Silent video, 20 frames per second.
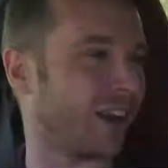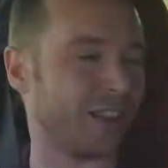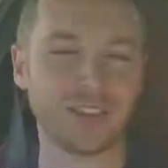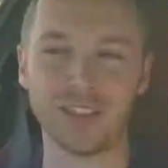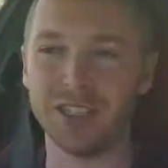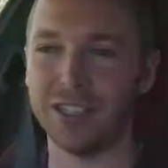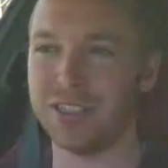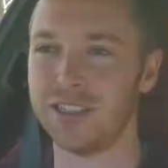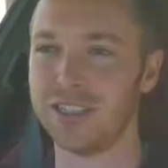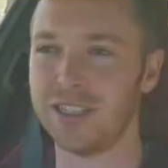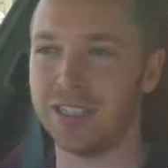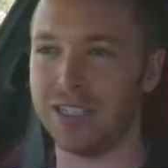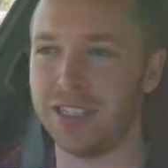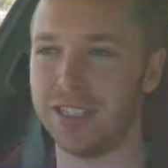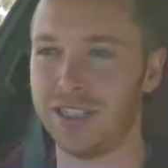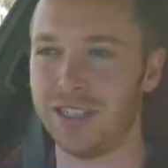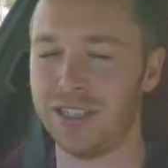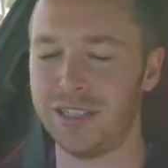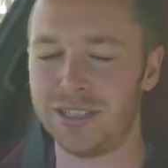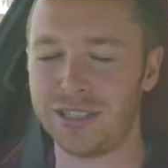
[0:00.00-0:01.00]
of thing, it
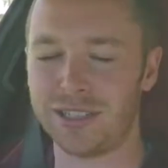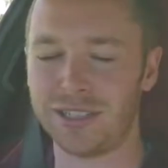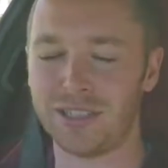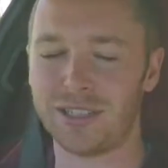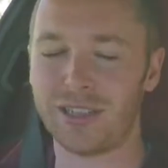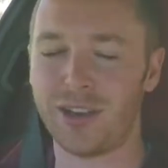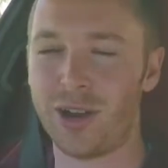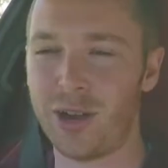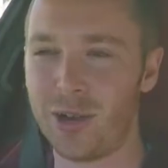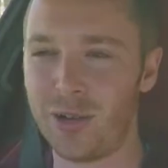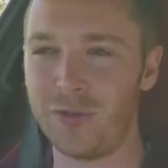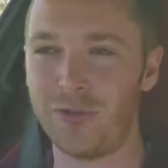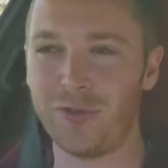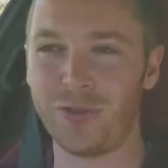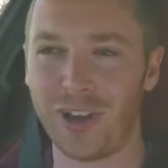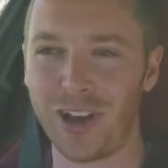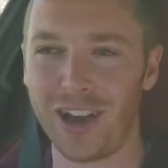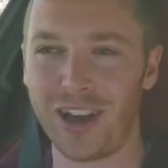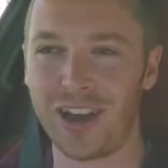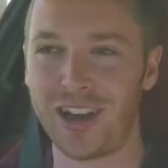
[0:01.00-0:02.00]
is so
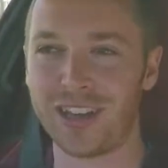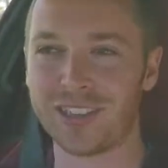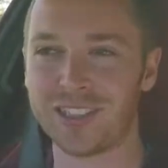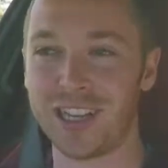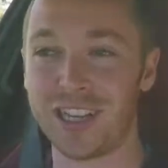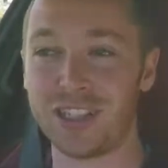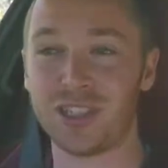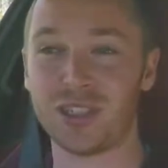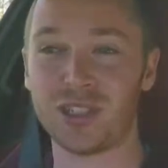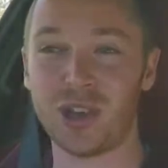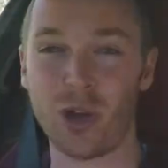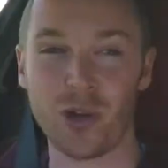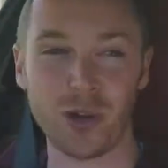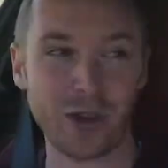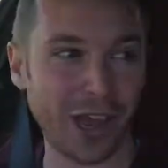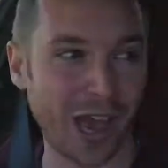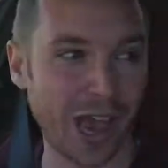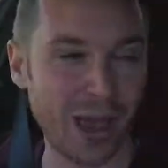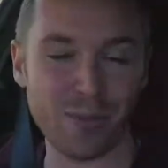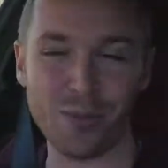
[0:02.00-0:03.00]
fast and so
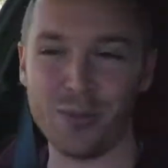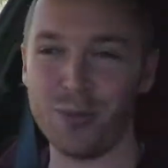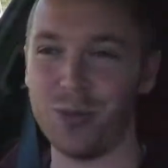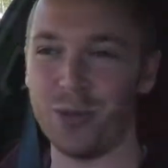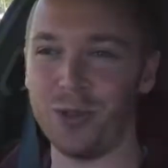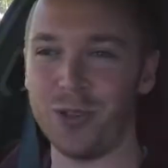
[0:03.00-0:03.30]
capable.